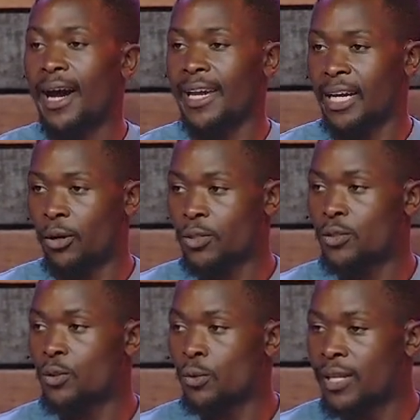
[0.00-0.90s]
I
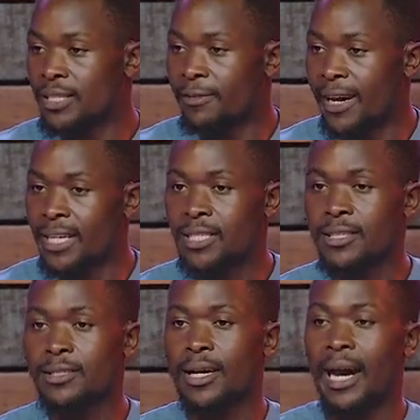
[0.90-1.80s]
cannot do this fight,
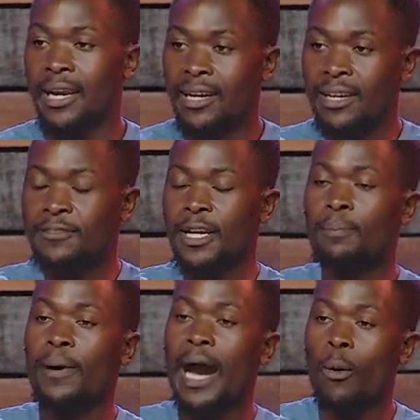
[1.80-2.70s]
and lift
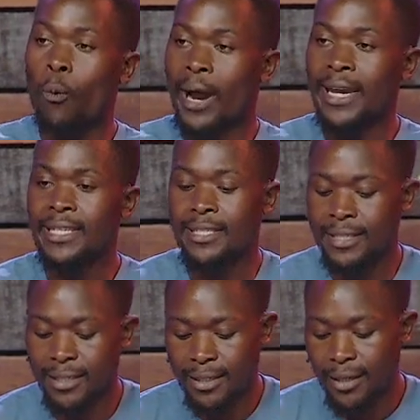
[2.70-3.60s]
up a white
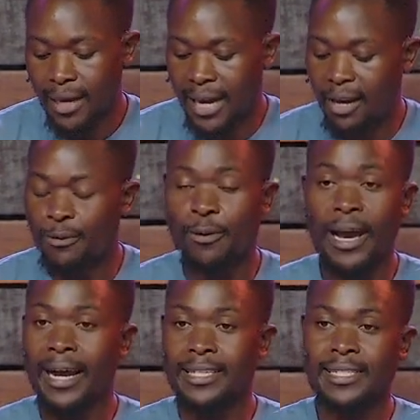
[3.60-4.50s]

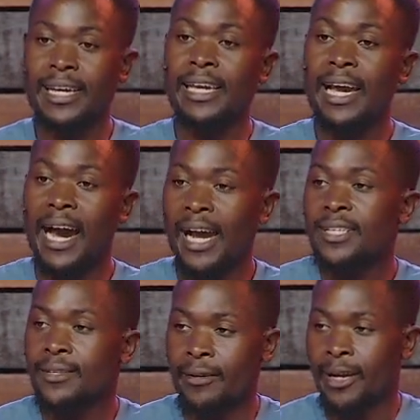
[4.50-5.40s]
flag and say,
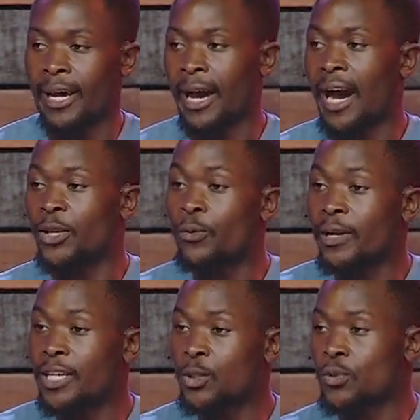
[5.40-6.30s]
I surrender? Are you
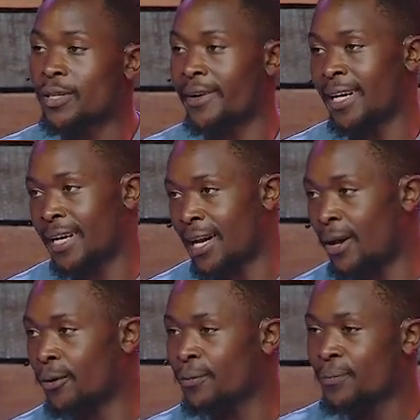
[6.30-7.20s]
ready to surrender
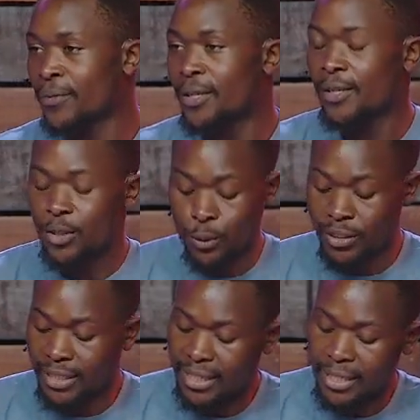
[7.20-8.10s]
now to
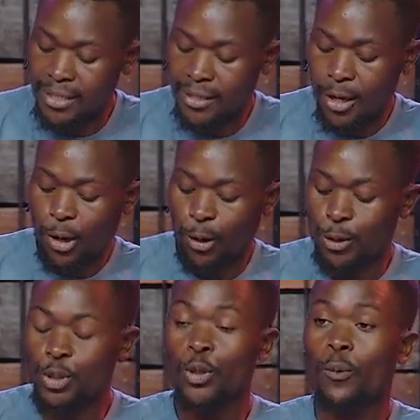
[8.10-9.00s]
Jesus?
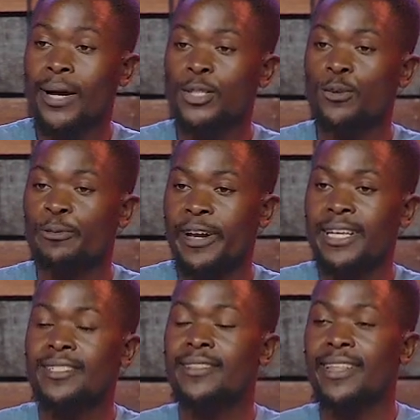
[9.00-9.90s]
Or do you want to
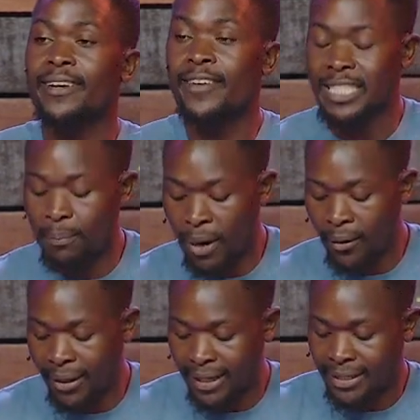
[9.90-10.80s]
face the greater
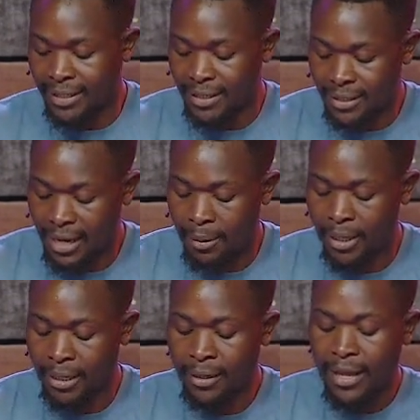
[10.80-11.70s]
power that is
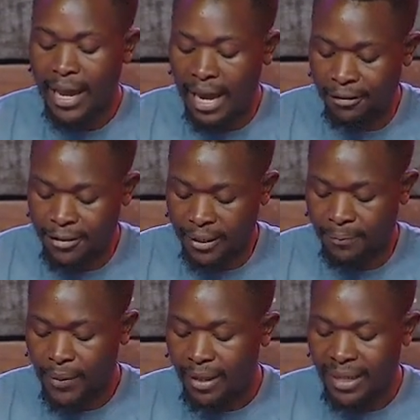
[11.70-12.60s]
coming after?
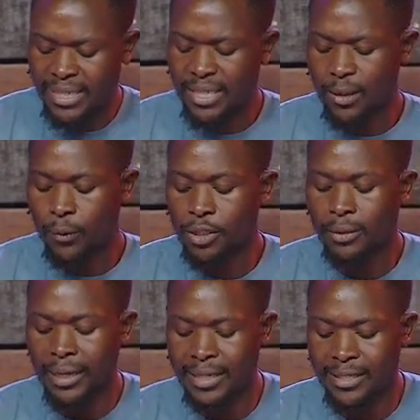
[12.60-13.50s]
That is a
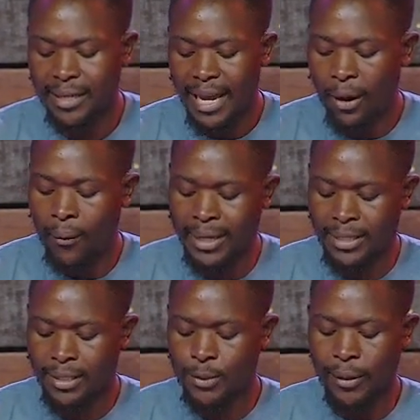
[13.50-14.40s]
question that I
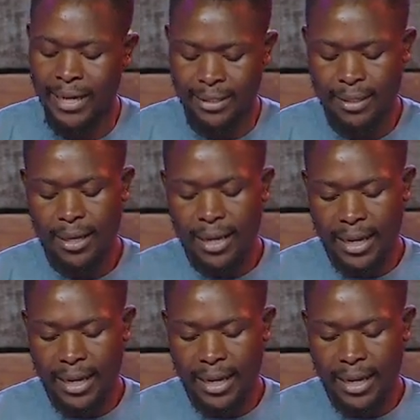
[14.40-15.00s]
want us to ask.